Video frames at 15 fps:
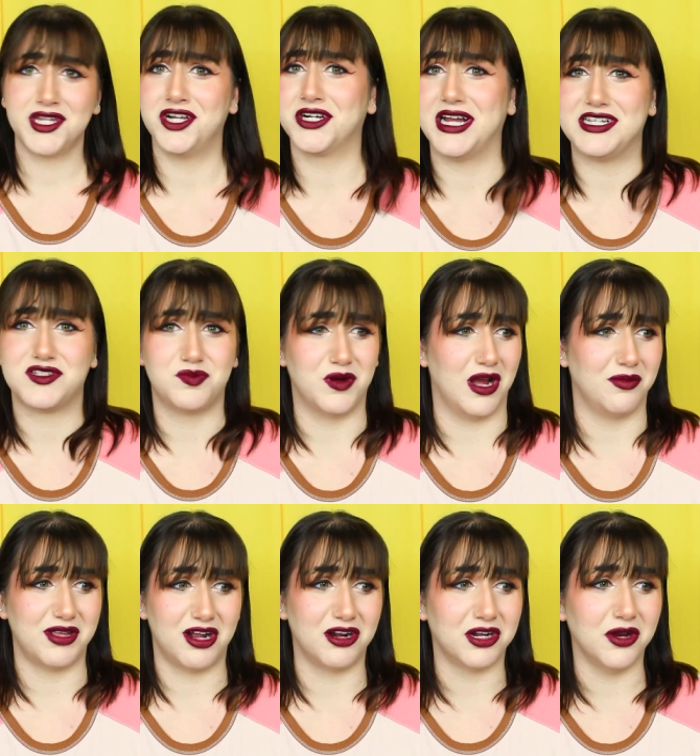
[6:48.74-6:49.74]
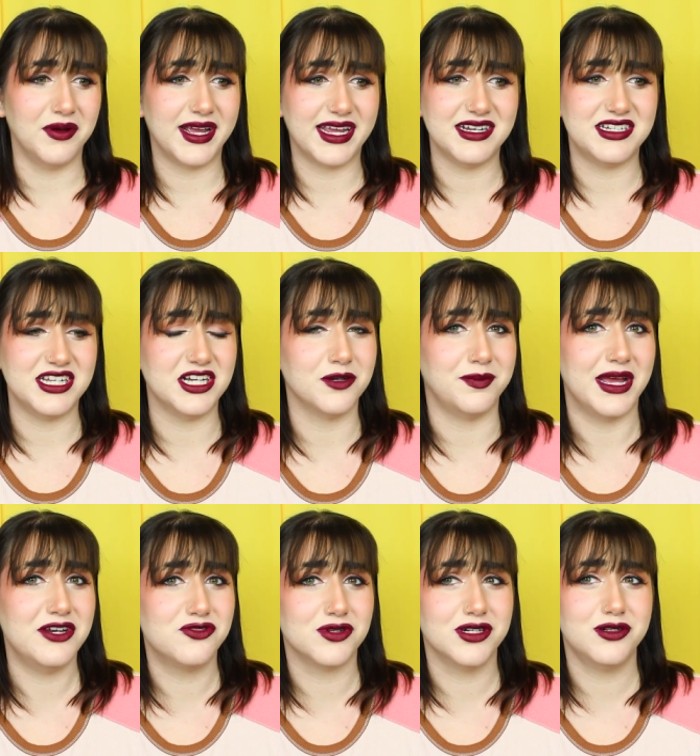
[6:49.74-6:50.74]
Your guests probably aren't going into your
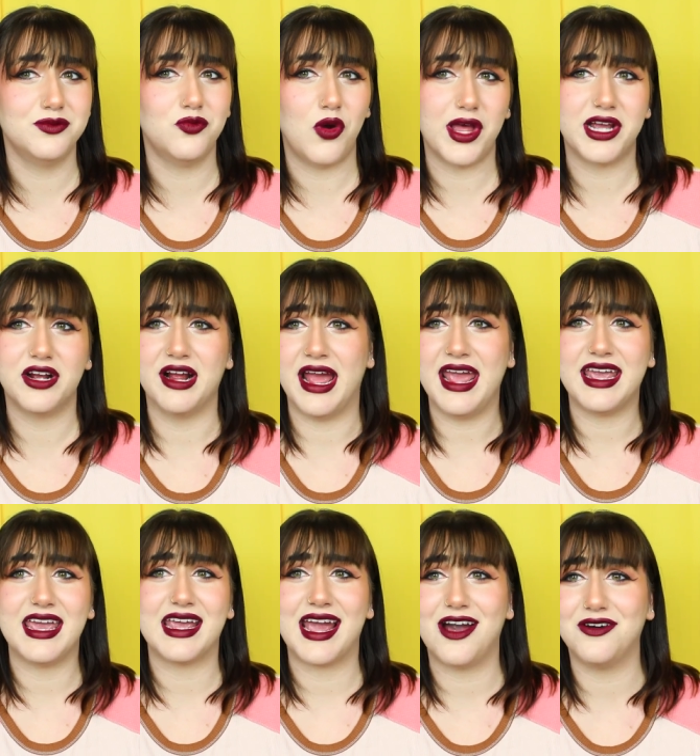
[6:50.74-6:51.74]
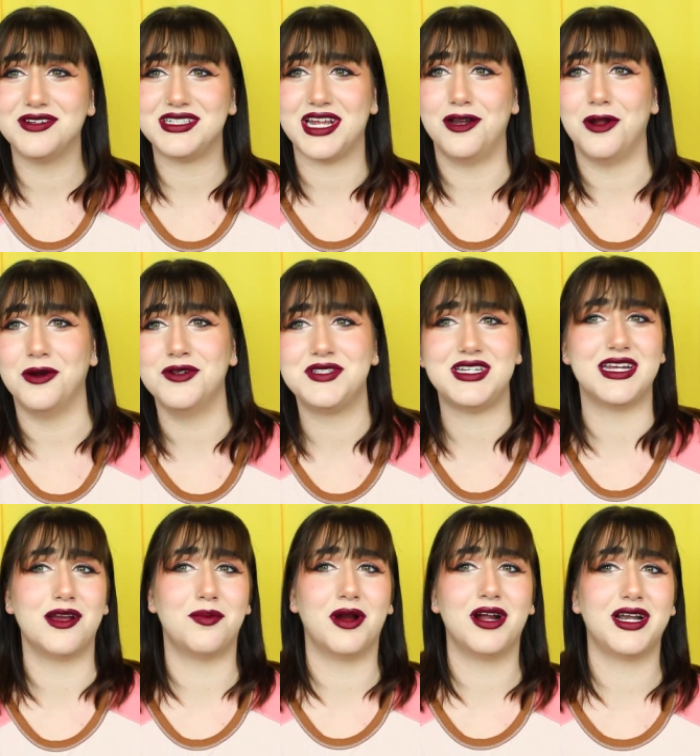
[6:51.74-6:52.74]
bedroom while you're hanging out and
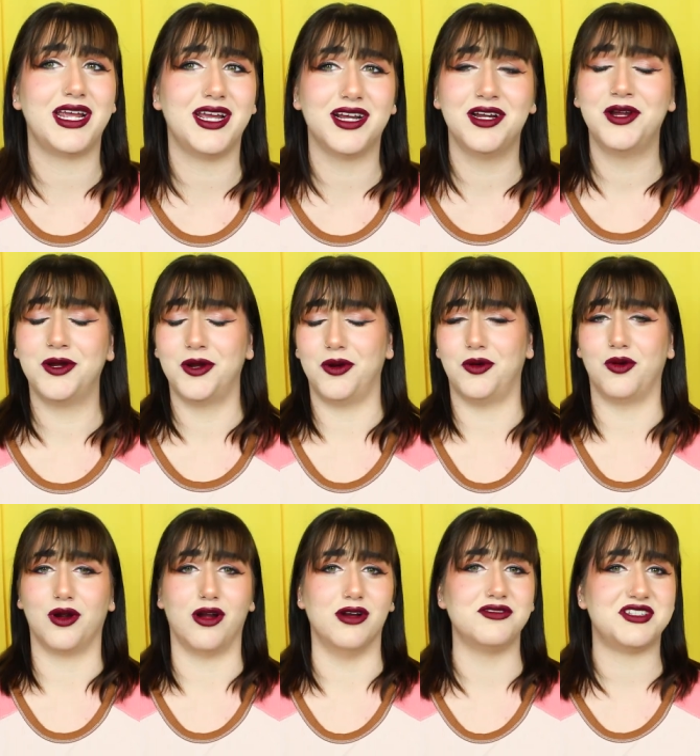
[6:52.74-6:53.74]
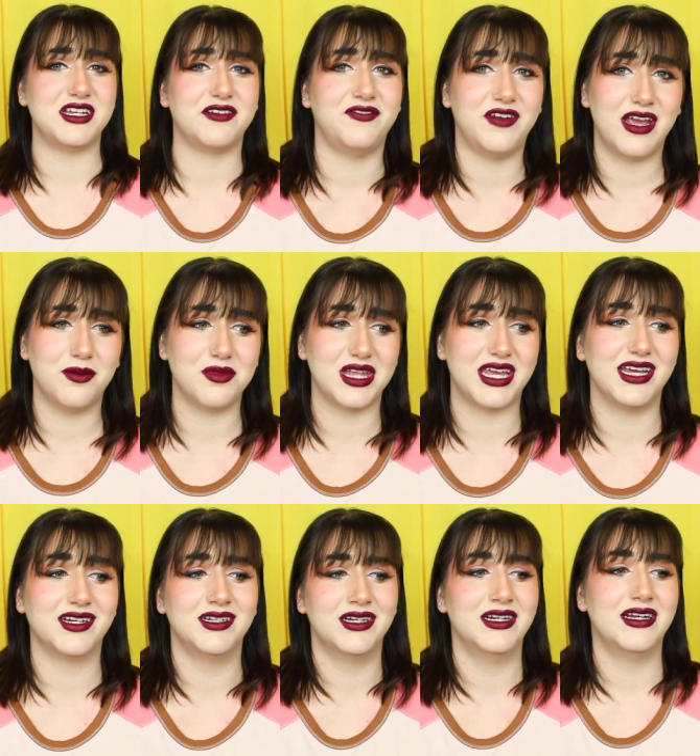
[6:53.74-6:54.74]
hosting a party or hosting
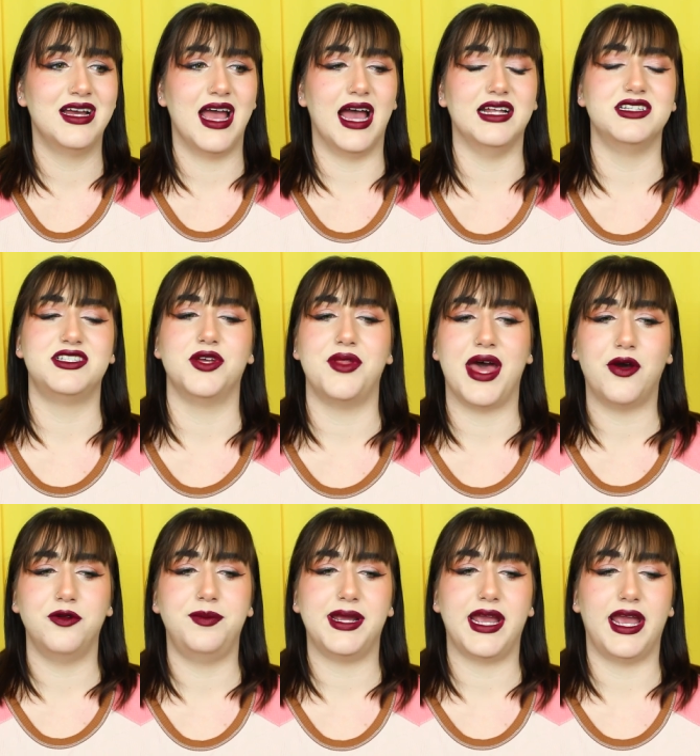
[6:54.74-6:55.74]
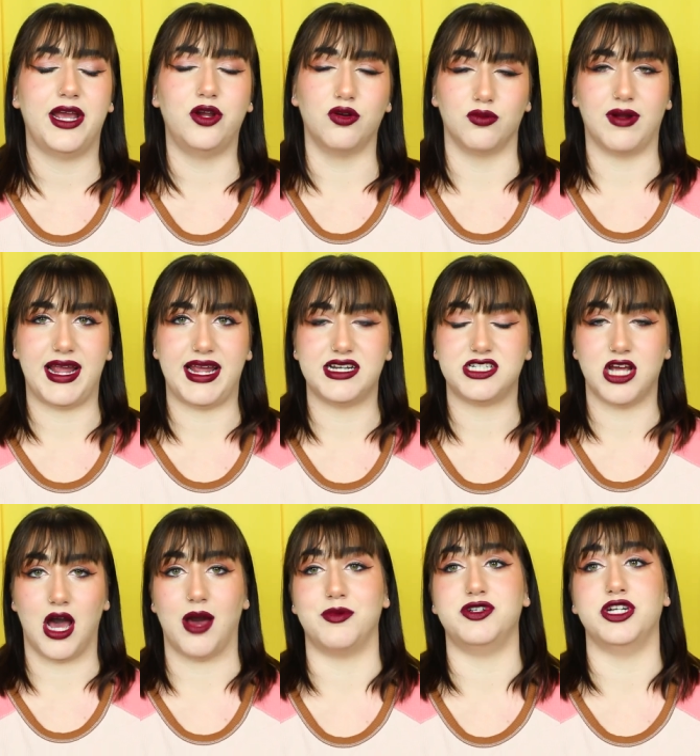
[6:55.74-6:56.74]
family, and so that would be a great
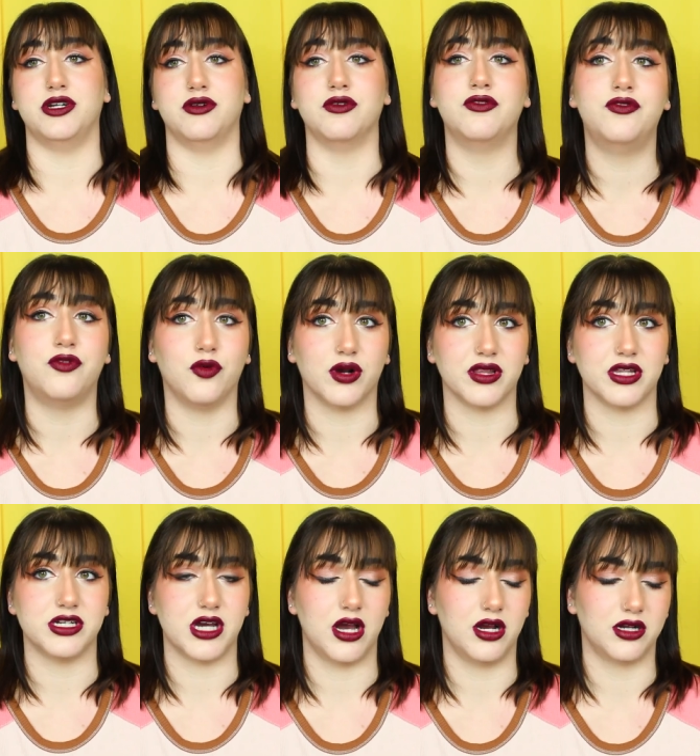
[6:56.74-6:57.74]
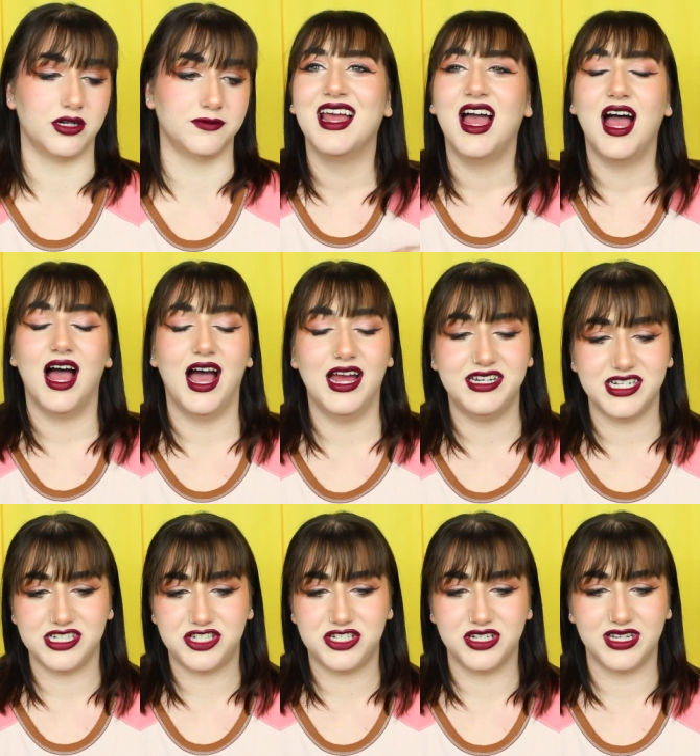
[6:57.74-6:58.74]
option for the dog.
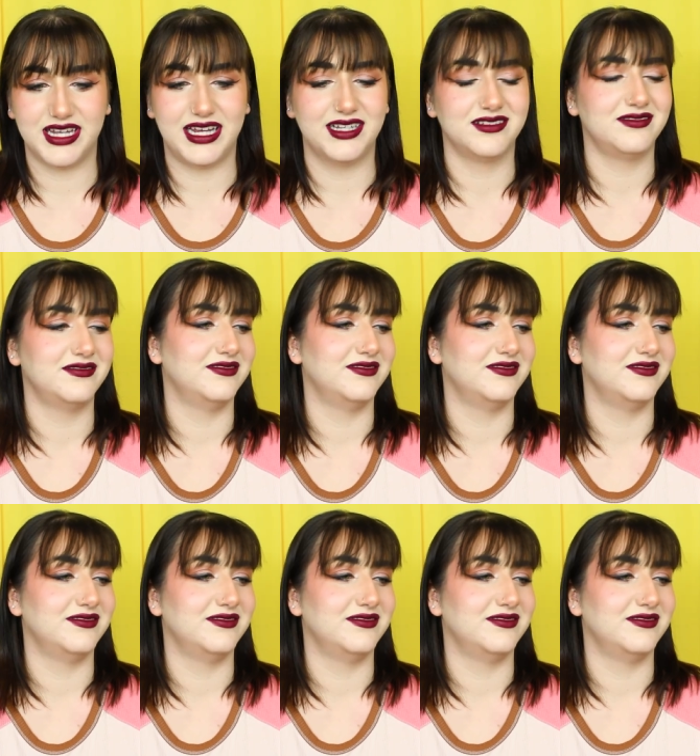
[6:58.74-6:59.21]
Additionally,